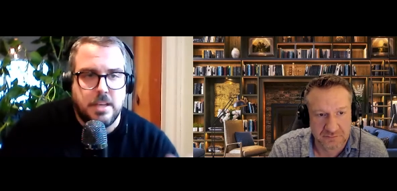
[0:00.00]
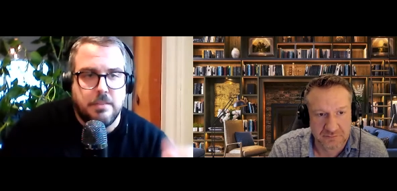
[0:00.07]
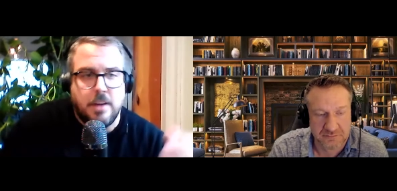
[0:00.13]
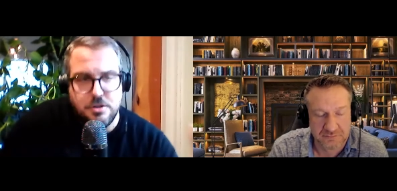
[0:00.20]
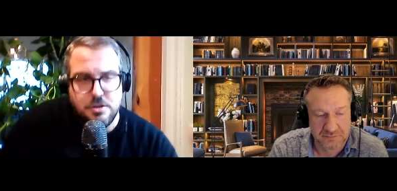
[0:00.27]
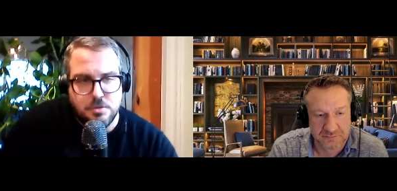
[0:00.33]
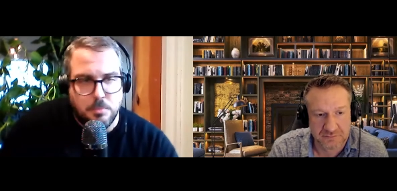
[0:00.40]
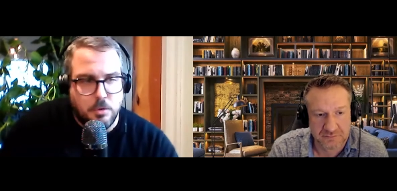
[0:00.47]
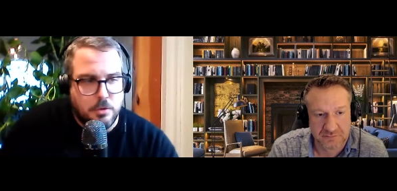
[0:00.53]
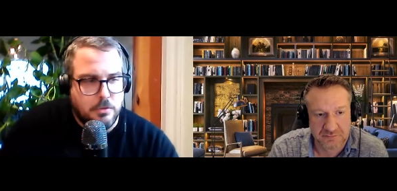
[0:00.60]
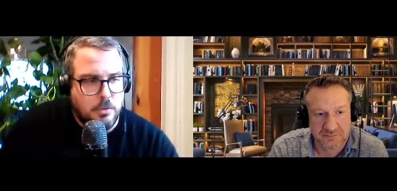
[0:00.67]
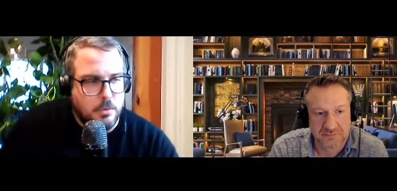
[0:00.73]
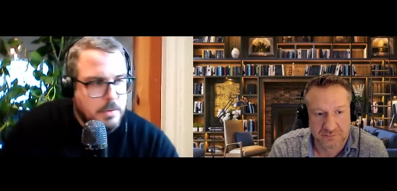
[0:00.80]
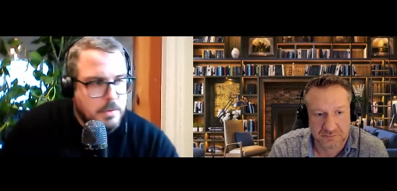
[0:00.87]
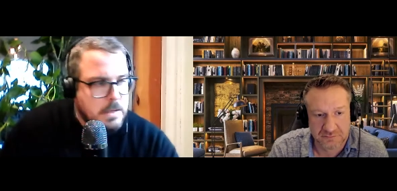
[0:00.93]
Speaker 1: give
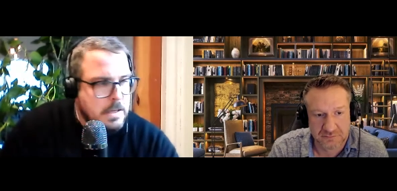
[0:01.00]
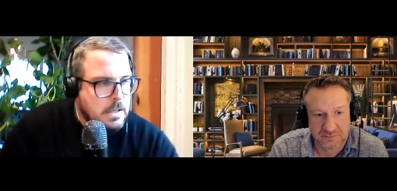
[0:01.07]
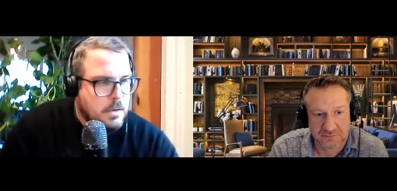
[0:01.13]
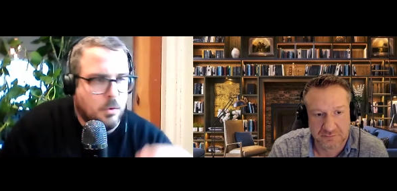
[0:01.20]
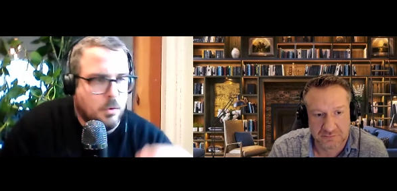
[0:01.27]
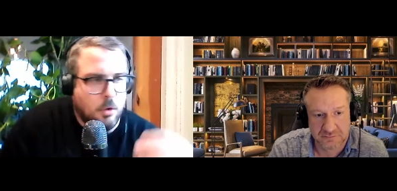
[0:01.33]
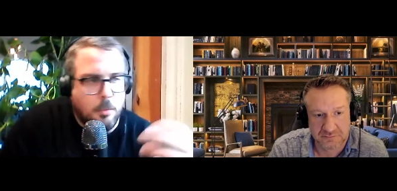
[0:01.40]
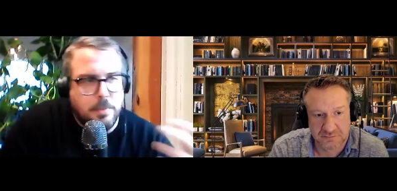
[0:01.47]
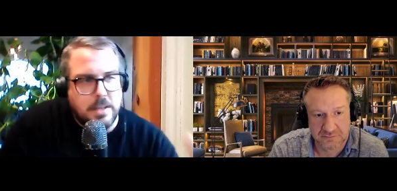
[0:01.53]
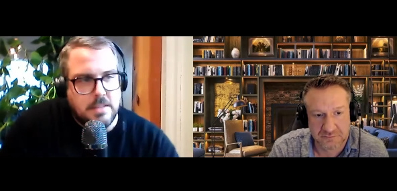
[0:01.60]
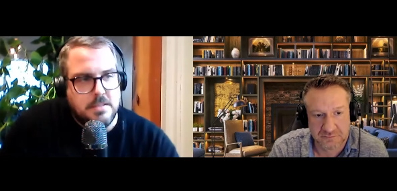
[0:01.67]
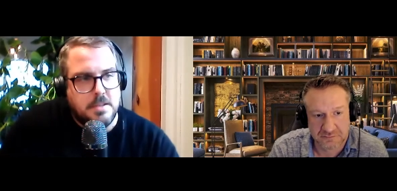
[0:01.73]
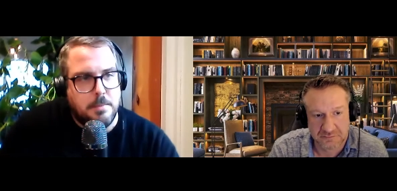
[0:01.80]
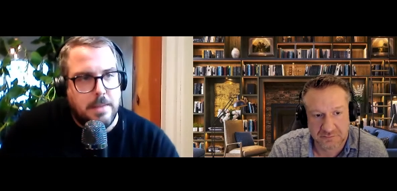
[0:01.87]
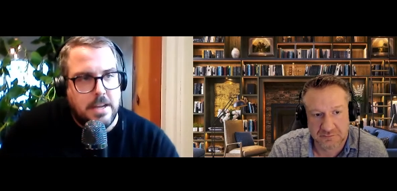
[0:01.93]
hydromorphone or opiates
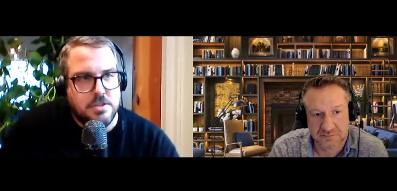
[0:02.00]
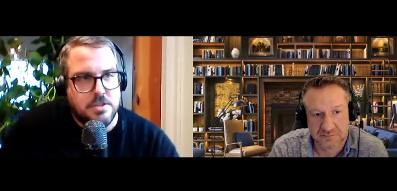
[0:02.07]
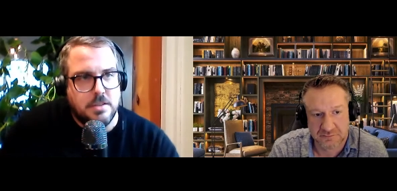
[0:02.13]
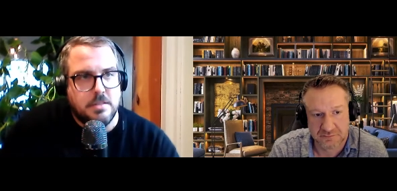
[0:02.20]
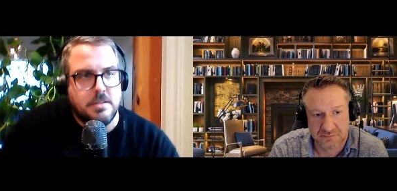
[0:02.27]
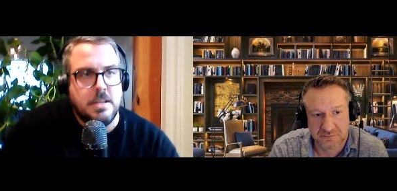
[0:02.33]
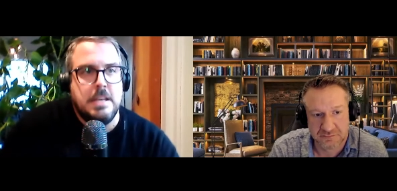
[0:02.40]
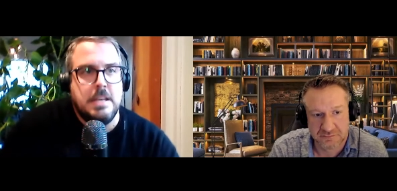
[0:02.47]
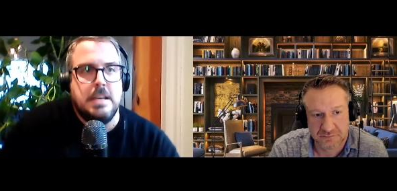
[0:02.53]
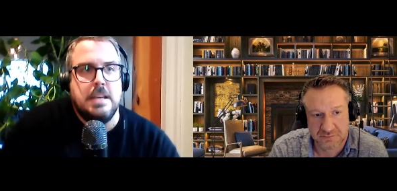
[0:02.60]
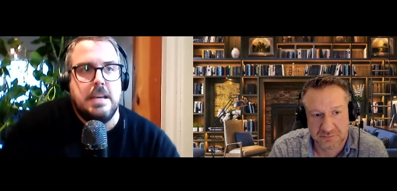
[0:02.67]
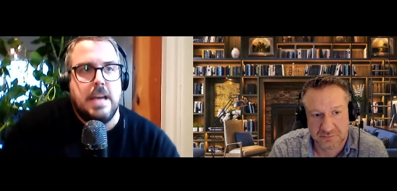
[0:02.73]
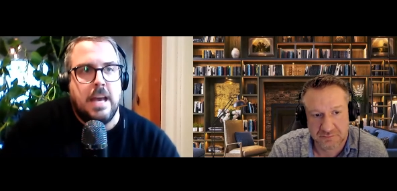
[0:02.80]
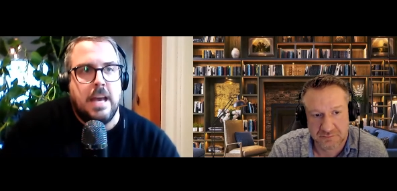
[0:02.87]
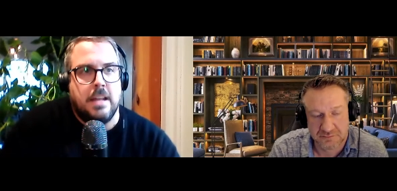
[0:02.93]
to patients,
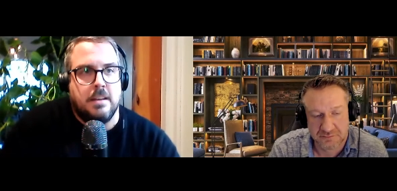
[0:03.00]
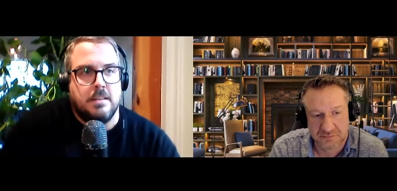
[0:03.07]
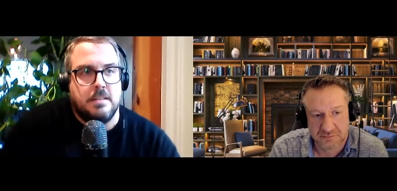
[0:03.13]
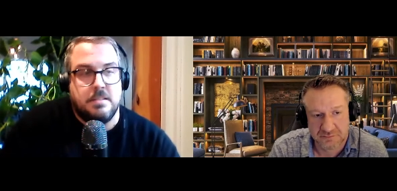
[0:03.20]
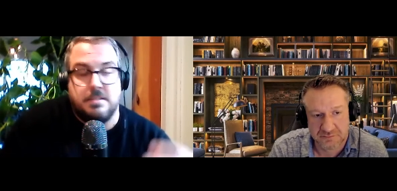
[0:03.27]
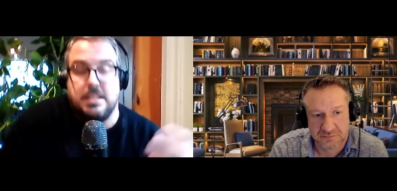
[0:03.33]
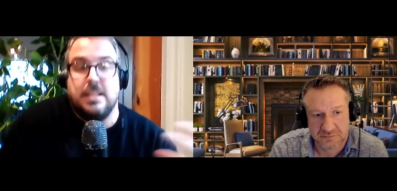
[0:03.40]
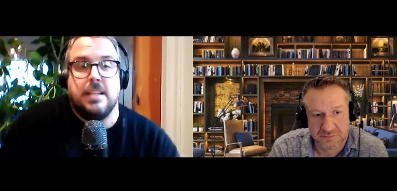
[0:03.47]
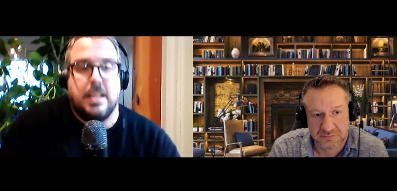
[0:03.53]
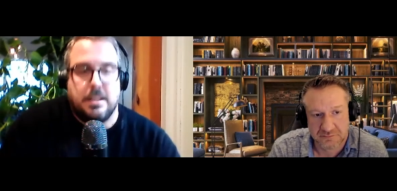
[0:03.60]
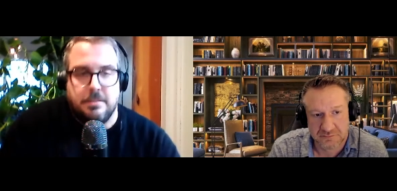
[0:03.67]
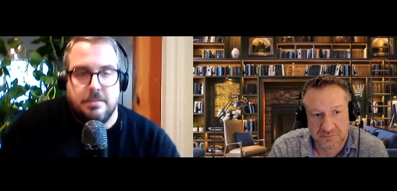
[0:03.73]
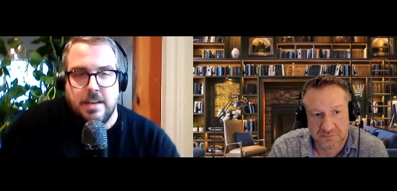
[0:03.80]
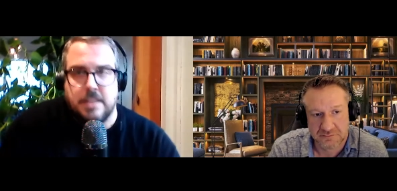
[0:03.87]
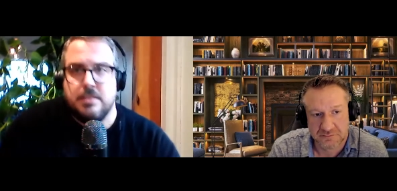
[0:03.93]
and seeing that
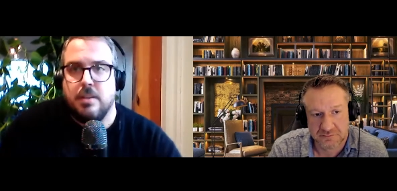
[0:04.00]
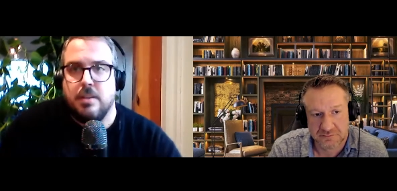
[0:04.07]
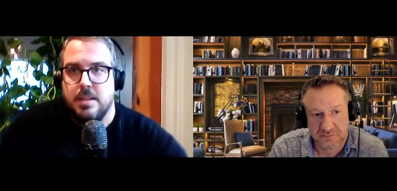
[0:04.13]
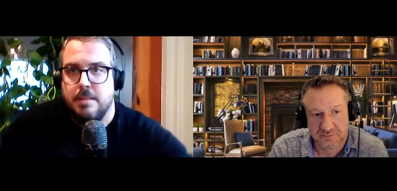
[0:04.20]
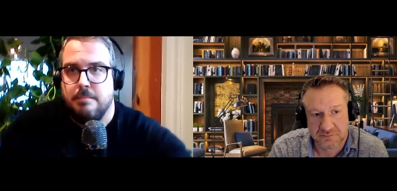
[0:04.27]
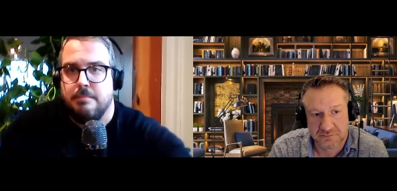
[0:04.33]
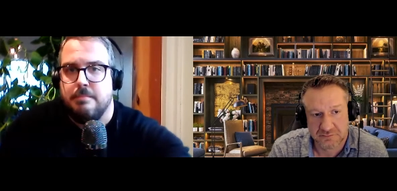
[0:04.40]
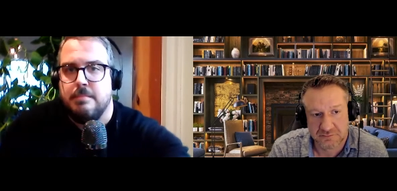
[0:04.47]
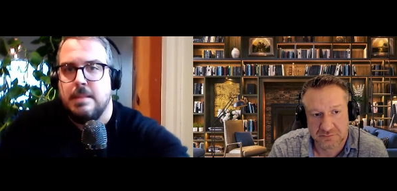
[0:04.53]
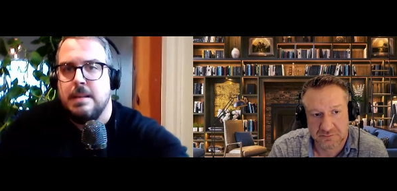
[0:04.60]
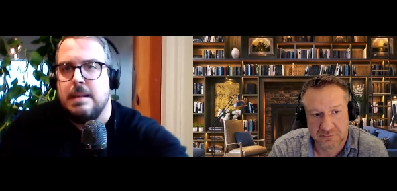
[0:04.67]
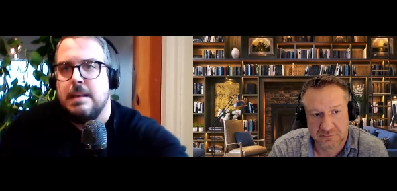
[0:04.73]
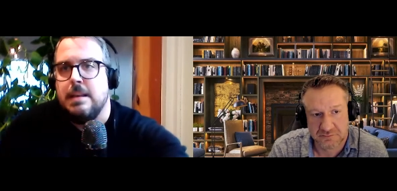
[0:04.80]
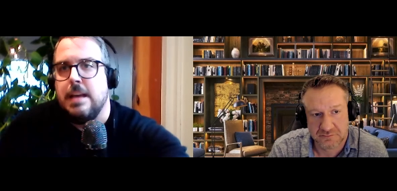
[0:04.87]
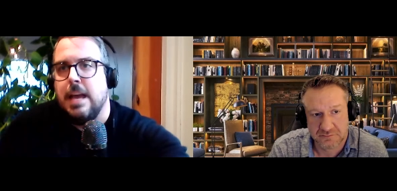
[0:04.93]
effect on them,
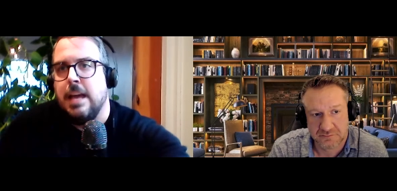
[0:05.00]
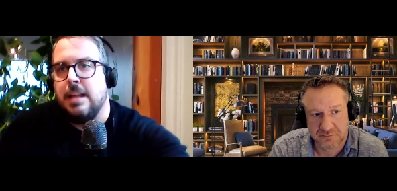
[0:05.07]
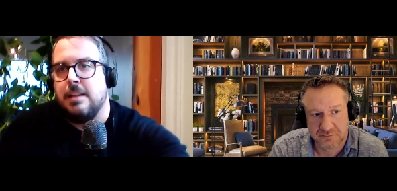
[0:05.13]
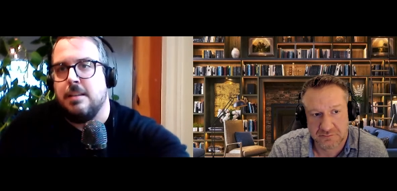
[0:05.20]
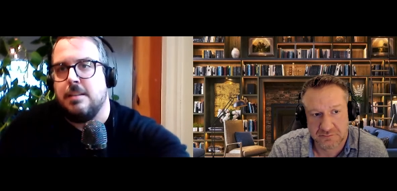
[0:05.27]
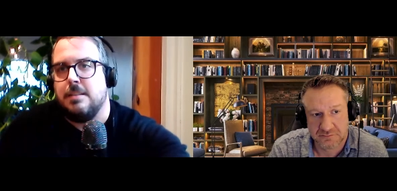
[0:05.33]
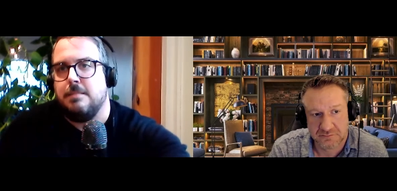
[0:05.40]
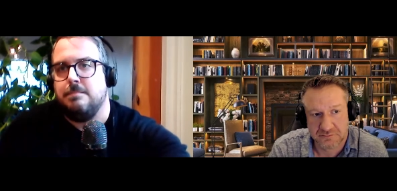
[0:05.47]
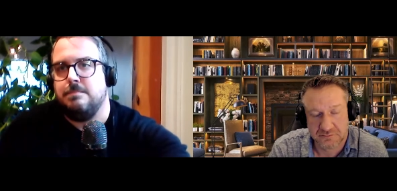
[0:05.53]
and